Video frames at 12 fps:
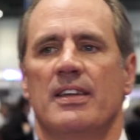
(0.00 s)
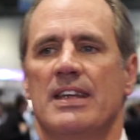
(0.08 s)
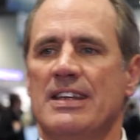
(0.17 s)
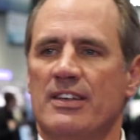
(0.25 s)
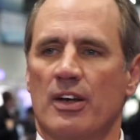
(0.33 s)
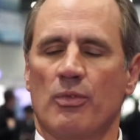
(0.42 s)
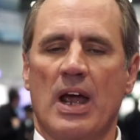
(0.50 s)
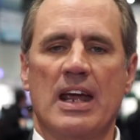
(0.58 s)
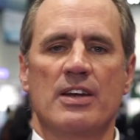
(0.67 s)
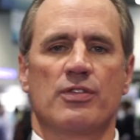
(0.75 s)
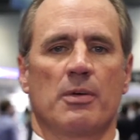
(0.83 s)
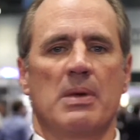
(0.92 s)
These can
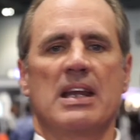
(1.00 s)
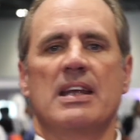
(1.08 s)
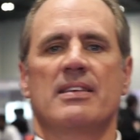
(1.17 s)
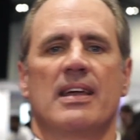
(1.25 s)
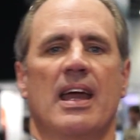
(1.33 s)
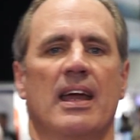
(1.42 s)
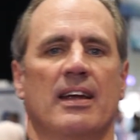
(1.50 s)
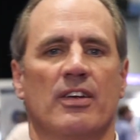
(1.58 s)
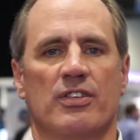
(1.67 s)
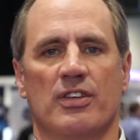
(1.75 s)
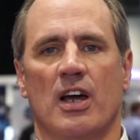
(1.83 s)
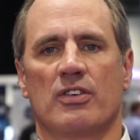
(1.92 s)
range from anything
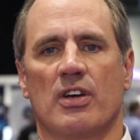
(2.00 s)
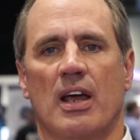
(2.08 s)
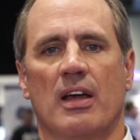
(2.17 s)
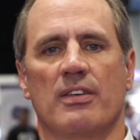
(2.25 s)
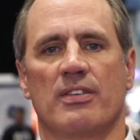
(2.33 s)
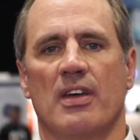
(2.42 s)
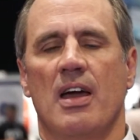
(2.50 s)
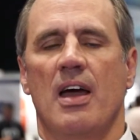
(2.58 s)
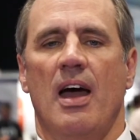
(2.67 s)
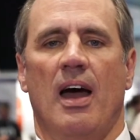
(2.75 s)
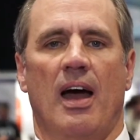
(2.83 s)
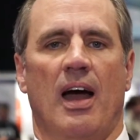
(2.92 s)
such as
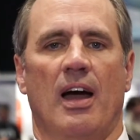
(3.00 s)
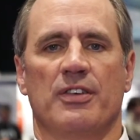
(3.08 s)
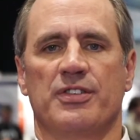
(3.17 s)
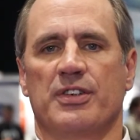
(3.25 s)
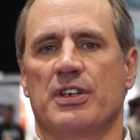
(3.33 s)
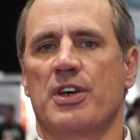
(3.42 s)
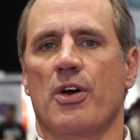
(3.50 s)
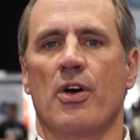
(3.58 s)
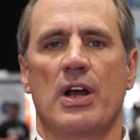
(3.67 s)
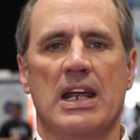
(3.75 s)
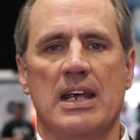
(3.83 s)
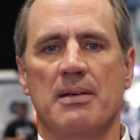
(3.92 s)

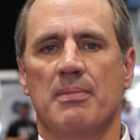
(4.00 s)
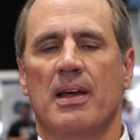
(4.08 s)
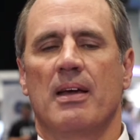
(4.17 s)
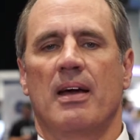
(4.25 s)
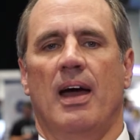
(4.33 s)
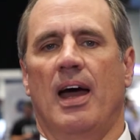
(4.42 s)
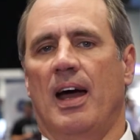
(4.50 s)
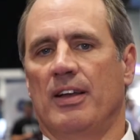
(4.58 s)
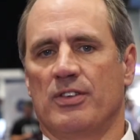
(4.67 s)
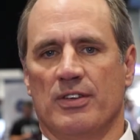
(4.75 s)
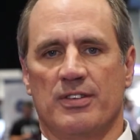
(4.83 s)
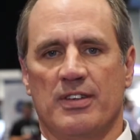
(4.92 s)
security,
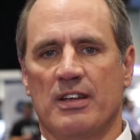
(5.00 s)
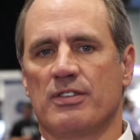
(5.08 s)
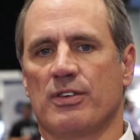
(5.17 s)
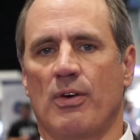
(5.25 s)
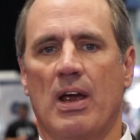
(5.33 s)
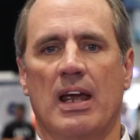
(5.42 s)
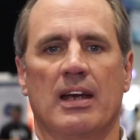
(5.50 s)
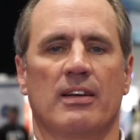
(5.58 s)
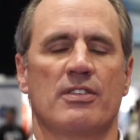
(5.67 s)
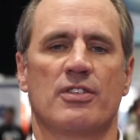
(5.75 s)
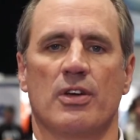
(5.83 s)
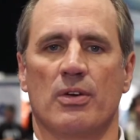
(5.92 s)
to
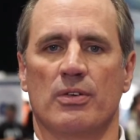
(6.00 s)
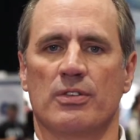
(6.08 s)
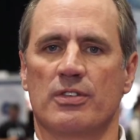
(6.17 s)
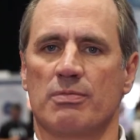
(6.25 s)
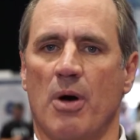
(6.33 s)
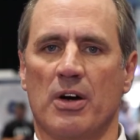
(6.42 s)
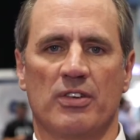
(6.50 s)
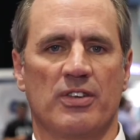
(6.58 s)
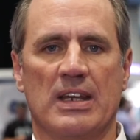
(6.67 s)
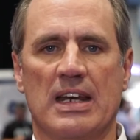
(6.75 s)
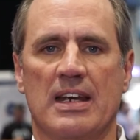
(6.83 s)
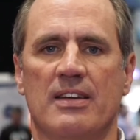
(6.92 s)
sensoring, to smart
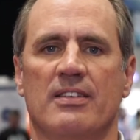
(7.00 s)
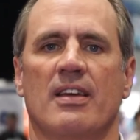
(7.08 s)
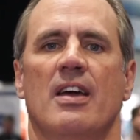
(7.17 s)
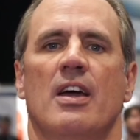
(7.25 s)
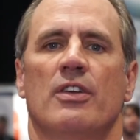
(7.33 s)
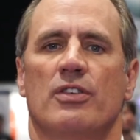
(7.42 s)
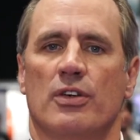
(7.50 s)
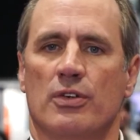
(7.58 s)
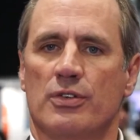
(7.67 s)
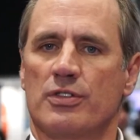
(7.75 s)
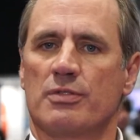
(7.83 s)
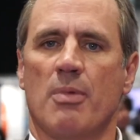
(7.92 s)
cities,
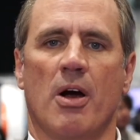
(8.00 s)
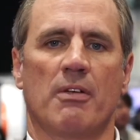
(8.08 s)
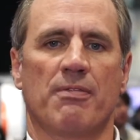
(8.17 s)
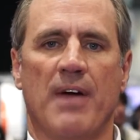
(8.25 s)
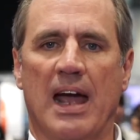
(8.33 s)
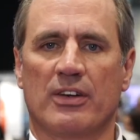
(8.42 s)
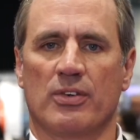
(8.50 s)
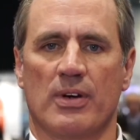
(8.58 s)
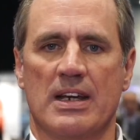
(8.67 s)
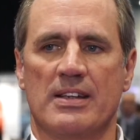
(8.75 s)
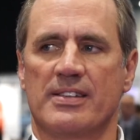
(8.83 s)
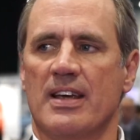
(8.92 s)
to smart
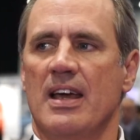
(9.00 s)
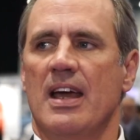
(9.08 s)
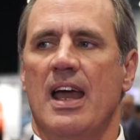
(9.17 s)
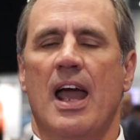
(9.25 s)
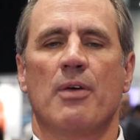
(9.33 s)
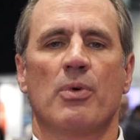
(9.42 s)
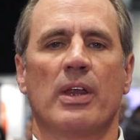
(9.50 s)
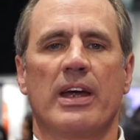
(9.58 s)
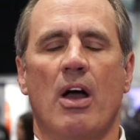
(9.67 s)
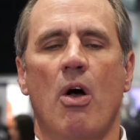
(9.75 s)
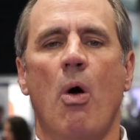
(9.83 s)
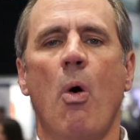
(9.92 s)
factories, and really
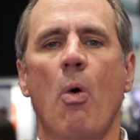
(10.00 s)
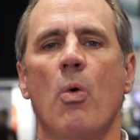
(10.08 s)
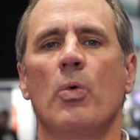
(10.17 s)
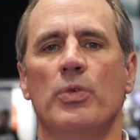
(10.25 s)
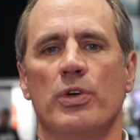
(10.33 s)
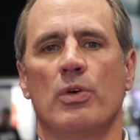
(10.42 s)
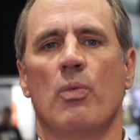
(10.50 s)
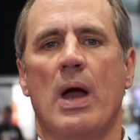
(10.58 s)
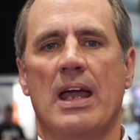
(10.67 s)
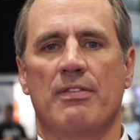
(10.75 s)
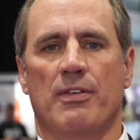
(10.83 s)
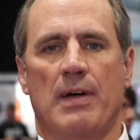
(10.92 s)
a whole new
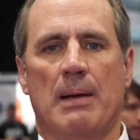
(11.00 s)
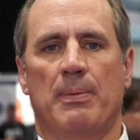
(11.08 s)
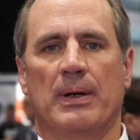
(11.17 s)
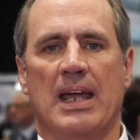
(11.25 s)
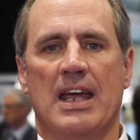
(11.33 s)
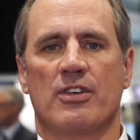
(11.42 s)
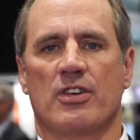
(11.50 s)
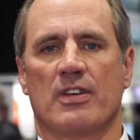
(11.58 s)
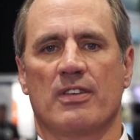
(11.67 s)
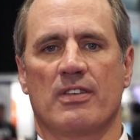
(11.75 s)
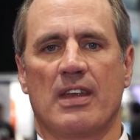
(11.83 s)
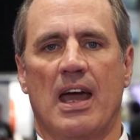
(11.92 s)
wave of
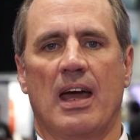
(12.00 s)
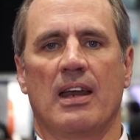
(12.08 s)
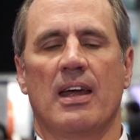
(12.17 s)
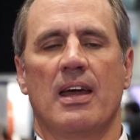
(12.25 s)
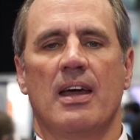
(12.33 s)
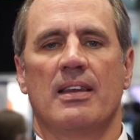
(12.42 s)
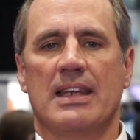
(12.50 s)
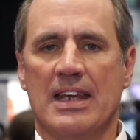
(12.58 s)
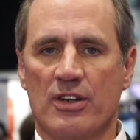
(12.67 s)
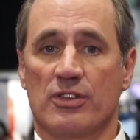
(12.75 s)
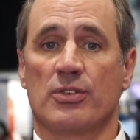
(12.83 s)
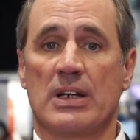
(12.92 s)
applications that the
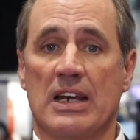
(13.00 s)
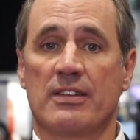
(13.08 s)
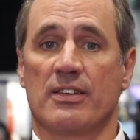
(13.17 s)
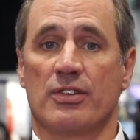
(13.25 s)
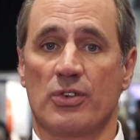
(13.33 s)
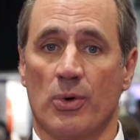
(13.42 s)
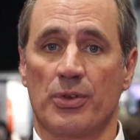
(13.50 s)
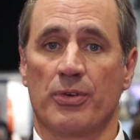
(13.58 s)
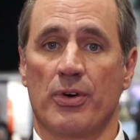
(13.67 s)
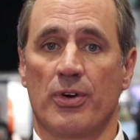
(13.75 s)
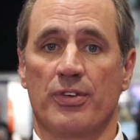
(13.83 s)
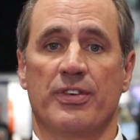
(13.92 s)
industry needs to sort
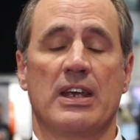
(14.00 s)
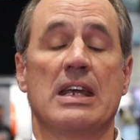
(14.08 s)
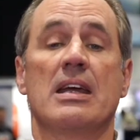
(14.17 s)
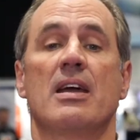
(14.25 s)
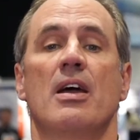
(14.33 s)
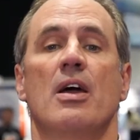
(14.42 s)
through to see